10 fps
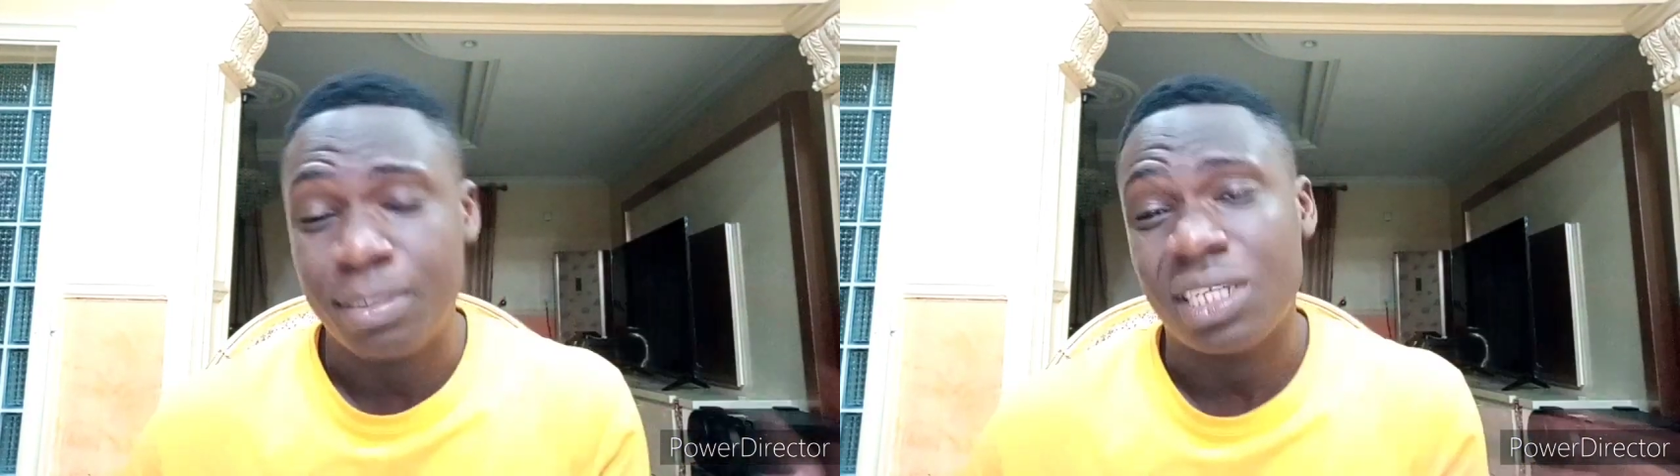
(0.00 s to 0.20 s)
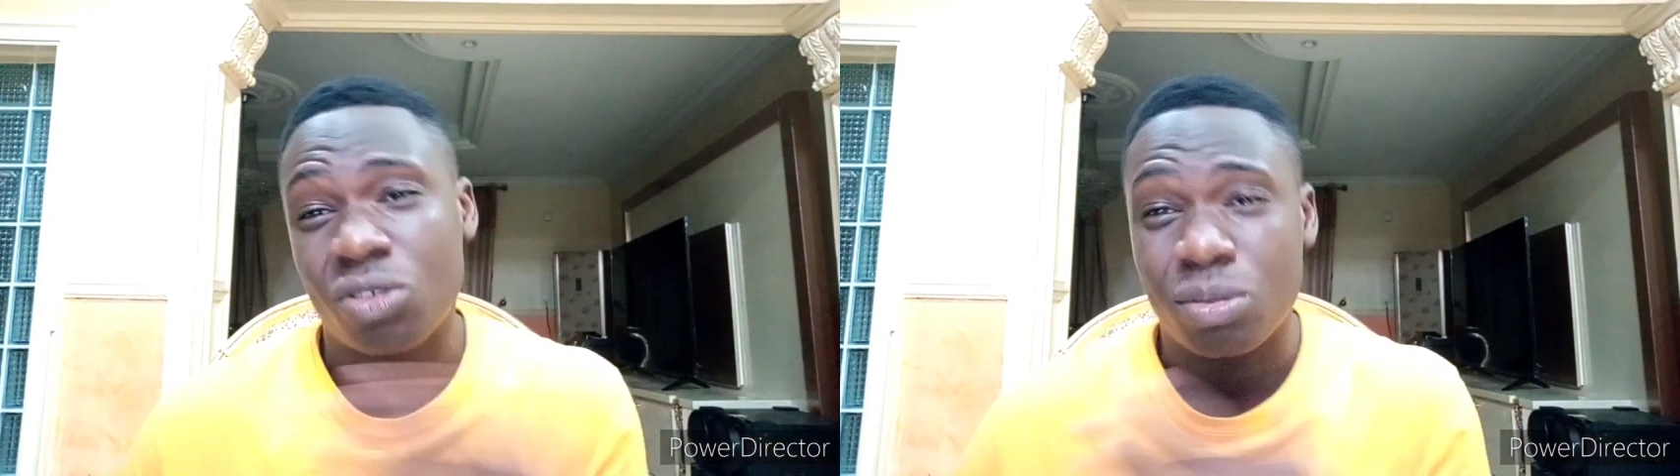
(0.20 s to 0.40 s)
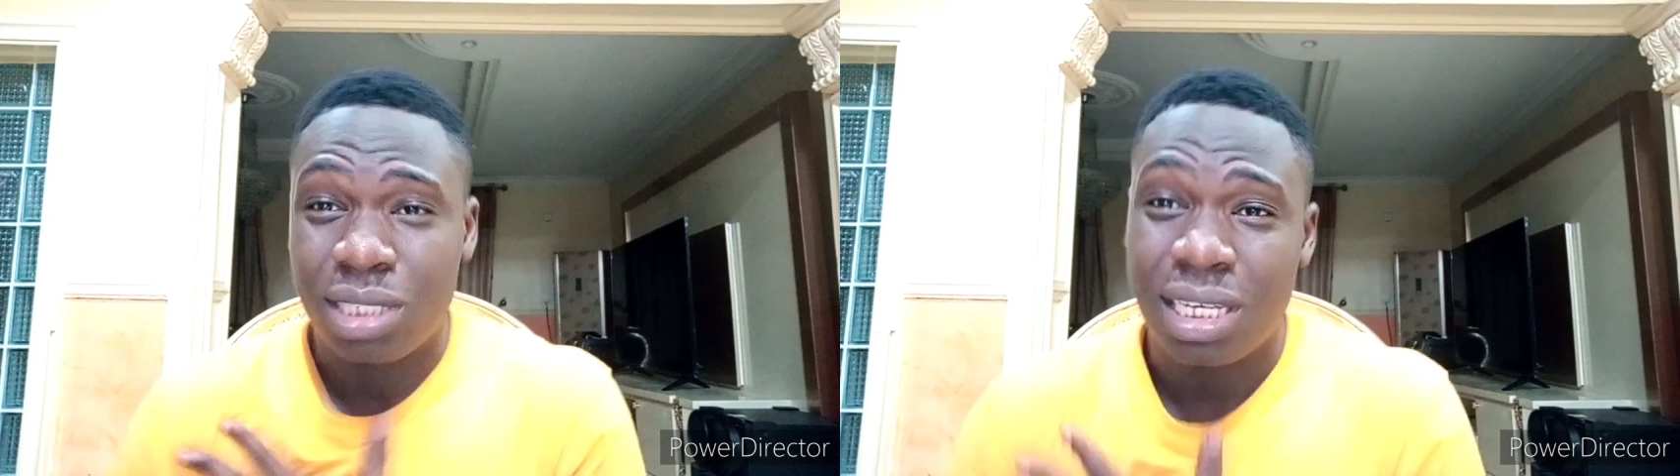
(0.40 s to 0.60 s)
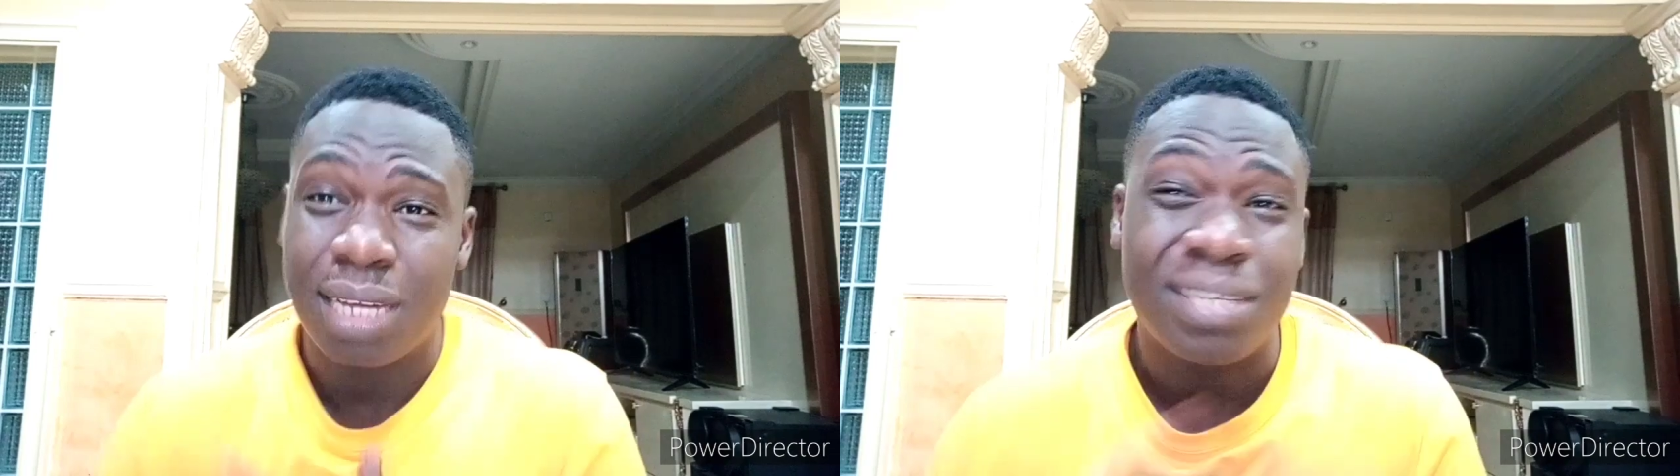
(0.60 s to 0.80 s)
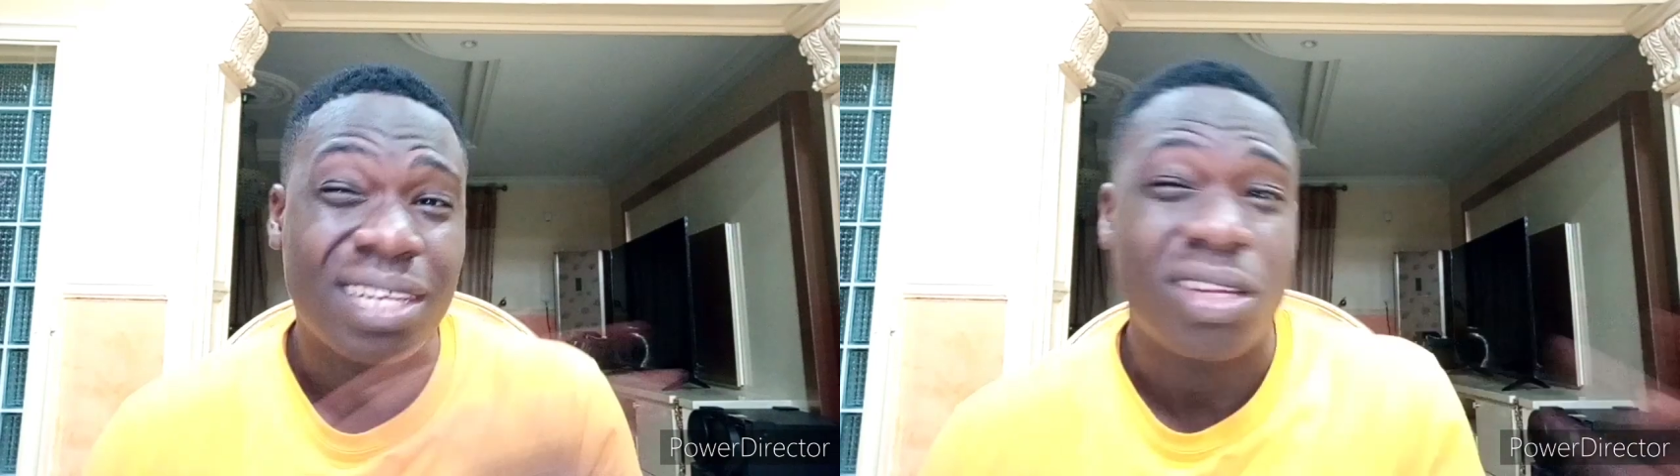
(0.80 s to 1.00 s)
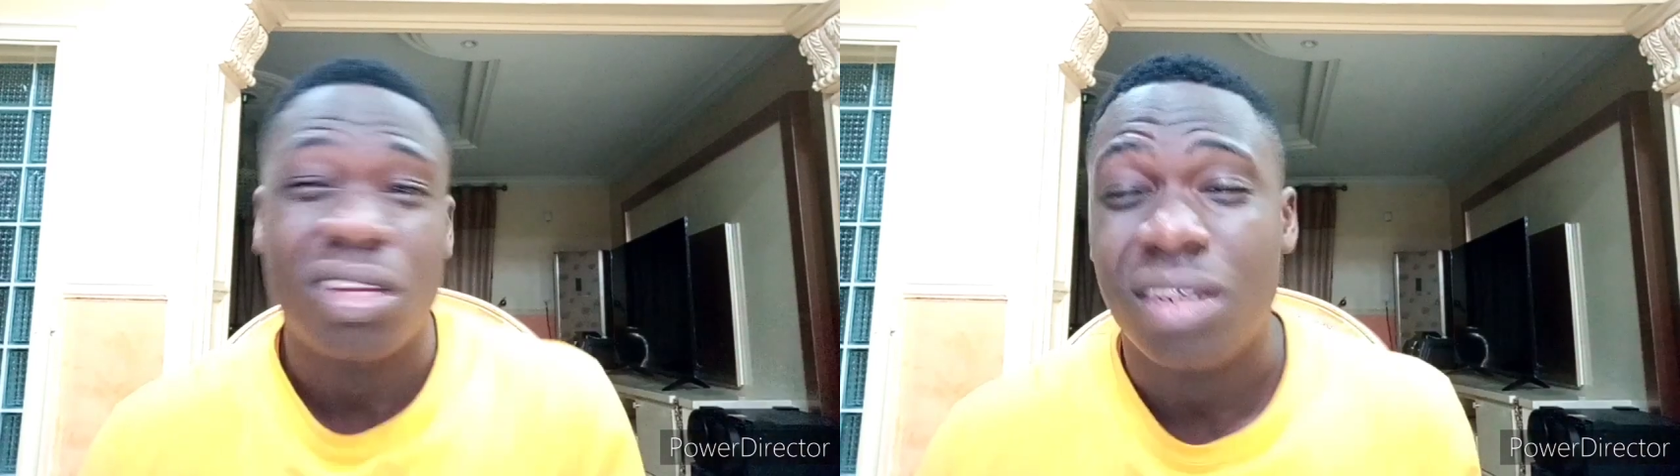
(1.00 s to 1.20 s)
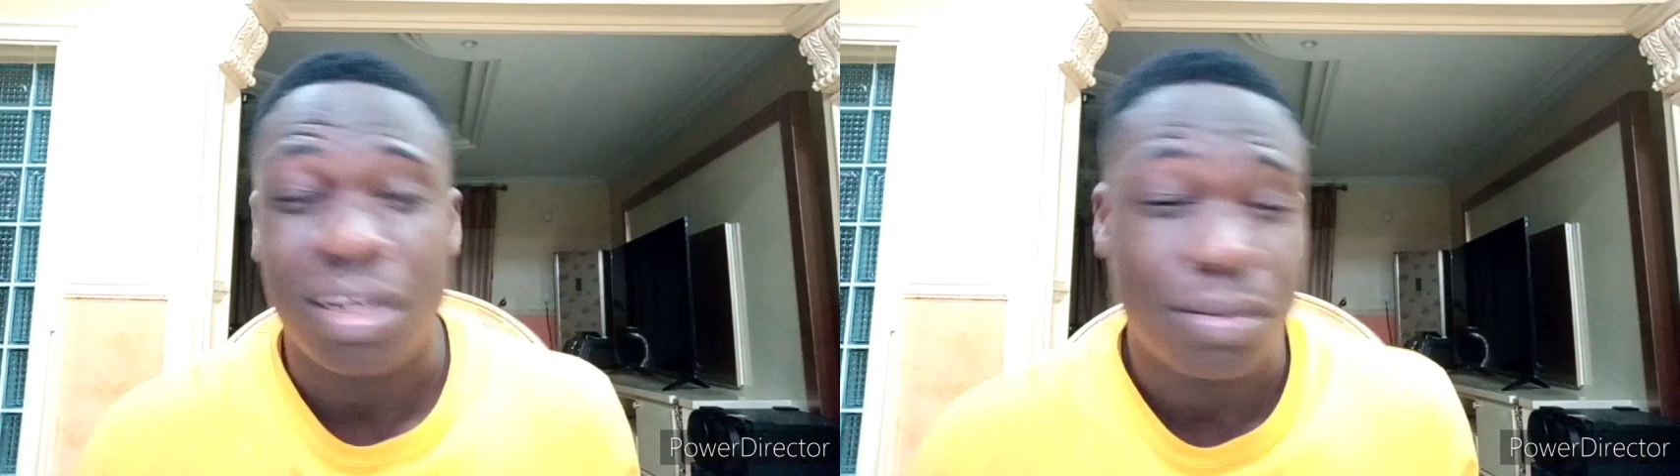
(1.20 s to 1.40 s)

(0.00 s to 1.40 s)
me tell you something. Let me tell you,